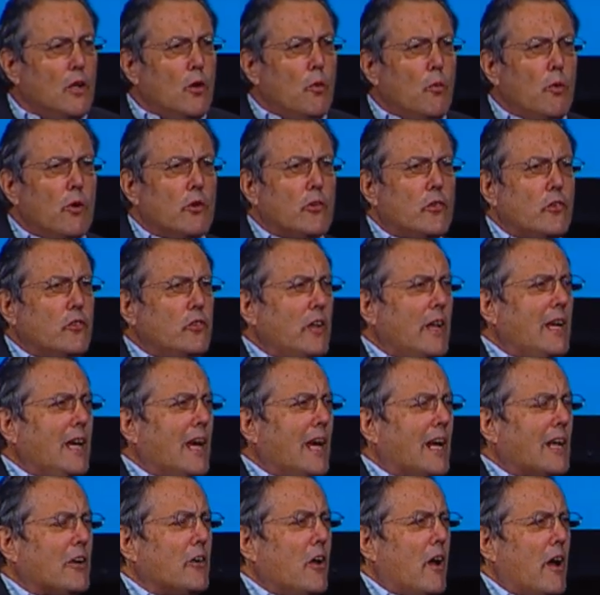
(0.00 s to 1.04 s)
We're
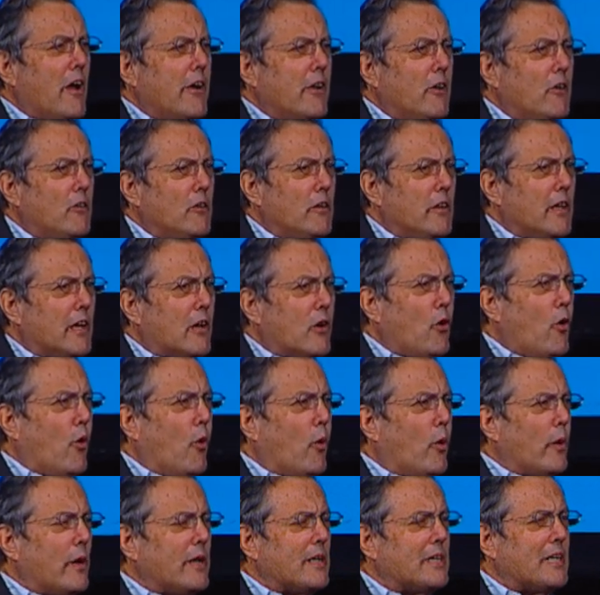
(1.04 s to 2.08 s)
seeing not only
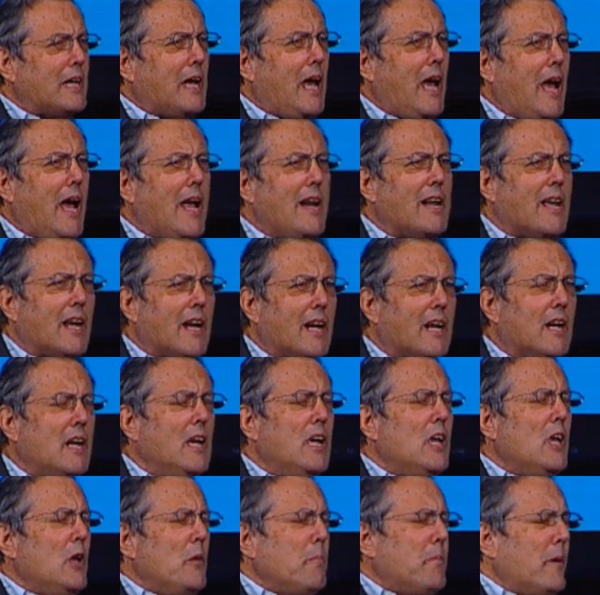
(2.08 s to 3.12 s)
cord cutting,
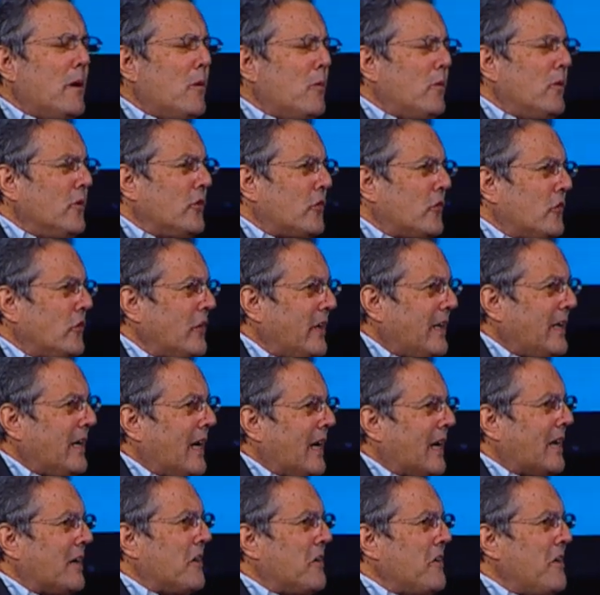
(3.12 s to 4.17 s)
but we're
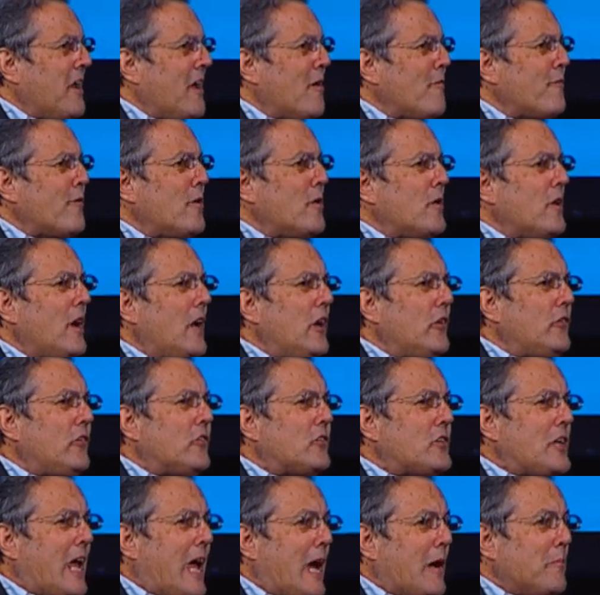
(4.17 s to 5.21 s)
seeing never
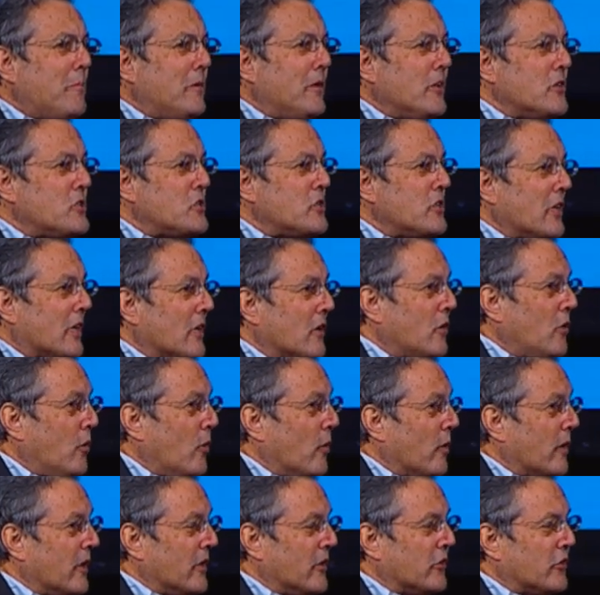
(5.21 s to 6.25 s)
establishing
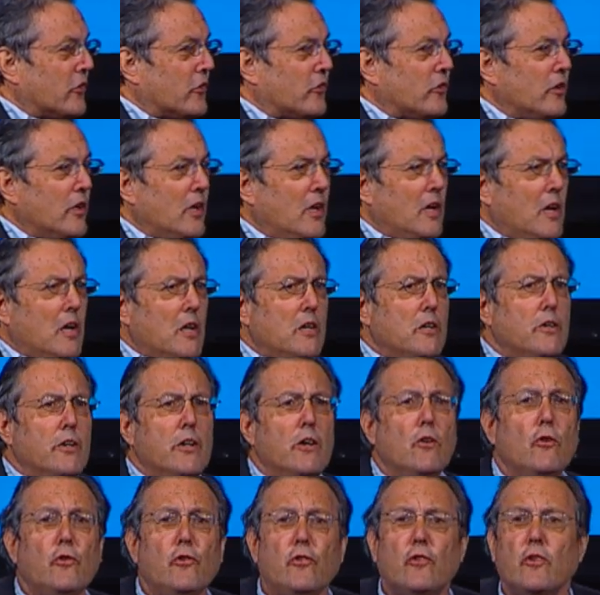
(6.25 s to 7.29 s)
cords.
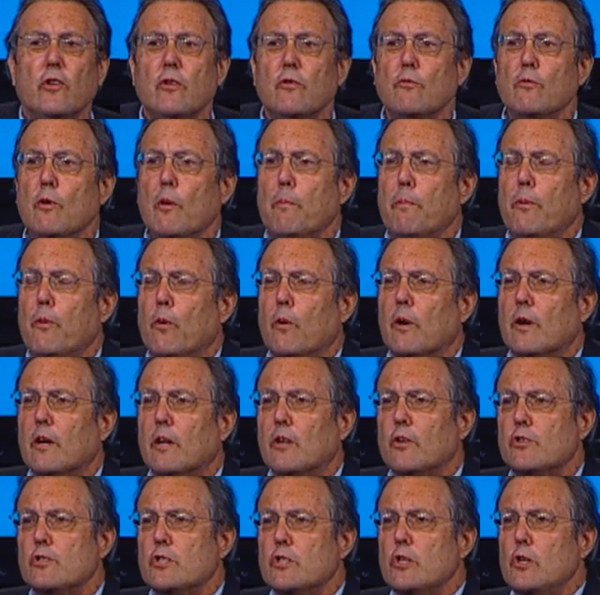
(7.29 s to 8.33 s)
Nielsen
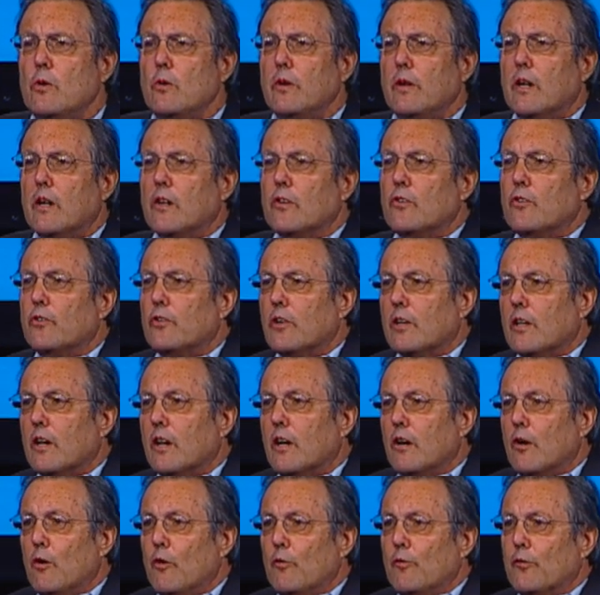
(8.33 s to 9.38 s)
reported two years
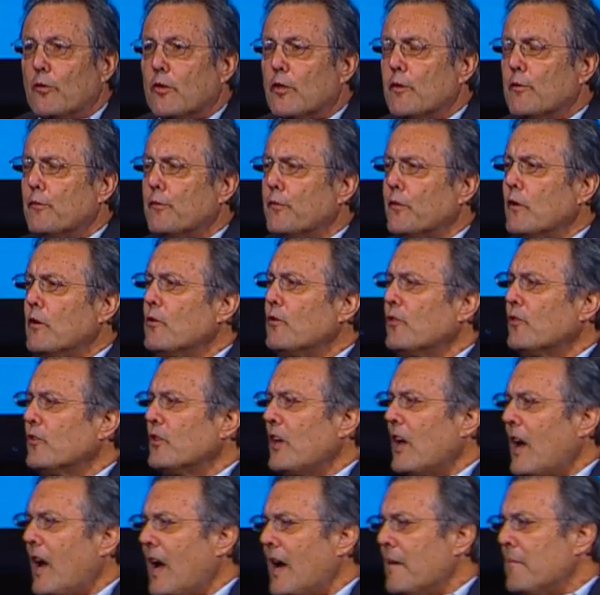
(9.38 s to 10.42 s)
ago for the first
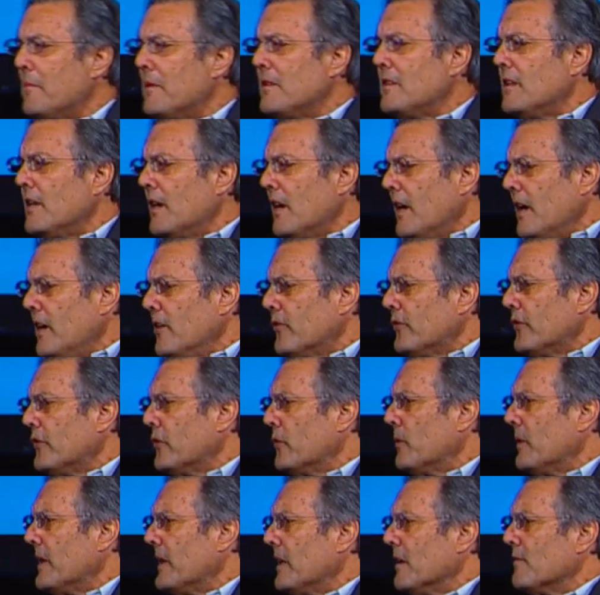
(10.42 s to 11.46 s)
time in the
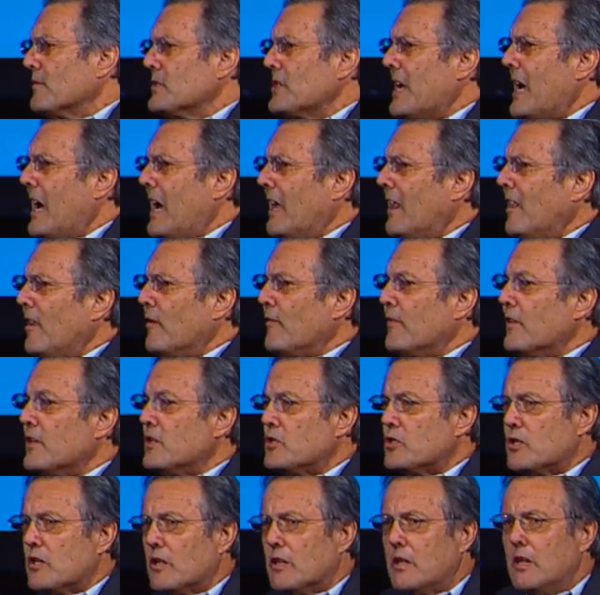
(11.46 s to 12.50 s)
history of
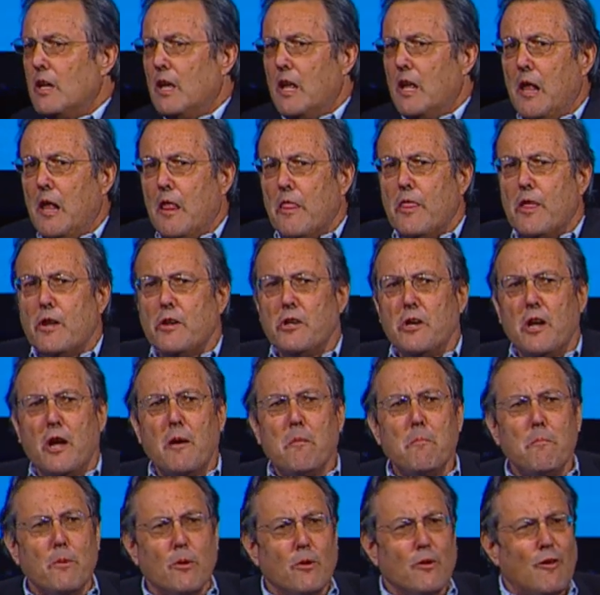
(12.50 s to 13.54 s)
television, the
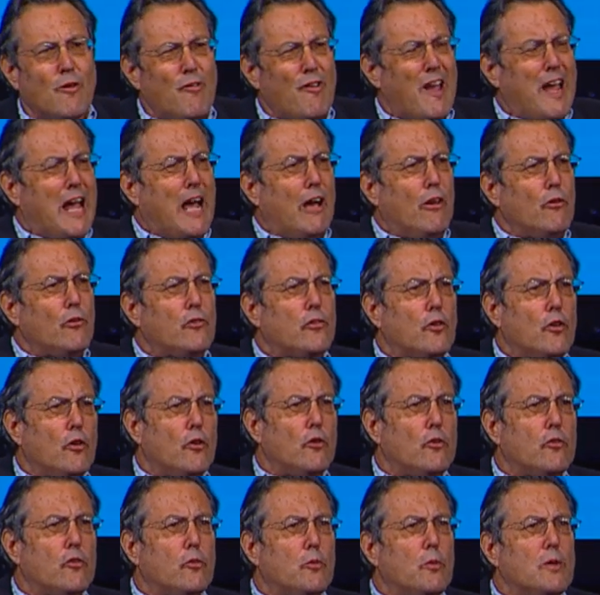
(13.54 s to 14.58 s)
number of
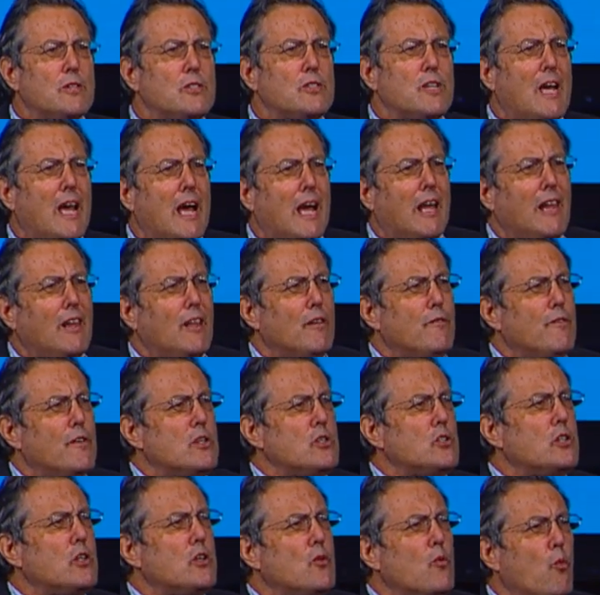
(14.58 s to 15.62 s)
households with
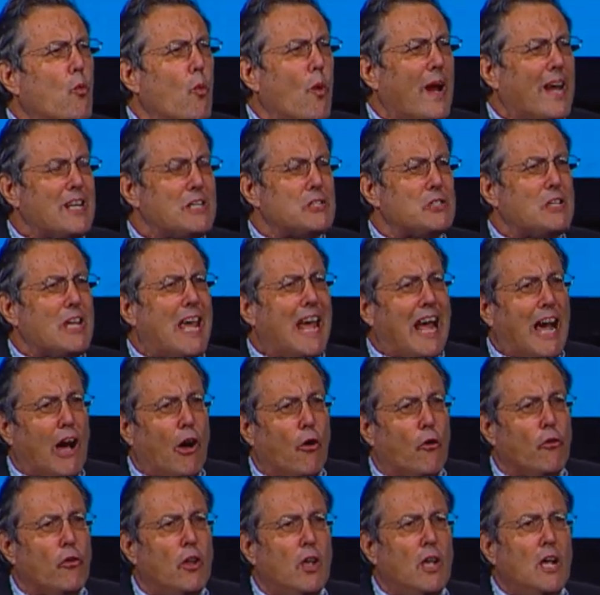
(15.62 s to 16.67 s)
television went down.
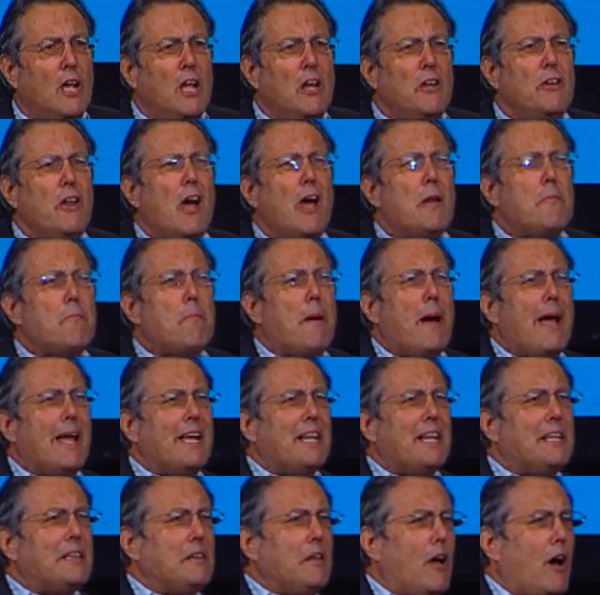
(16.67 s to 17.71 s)
Not by
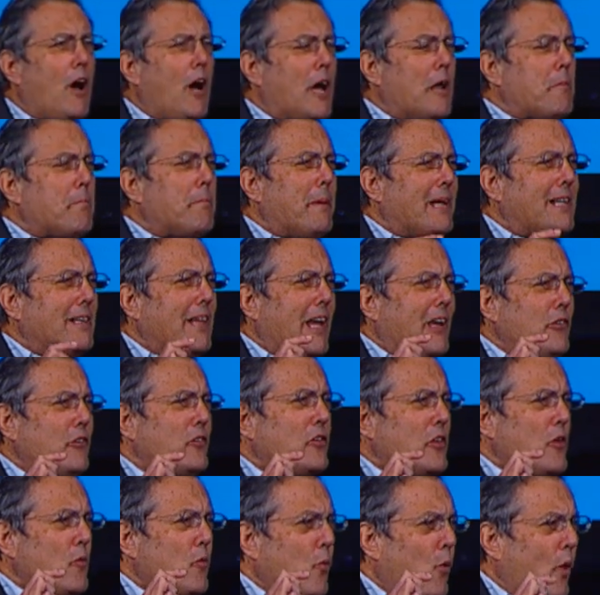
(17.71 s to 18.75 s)
a lot, by less than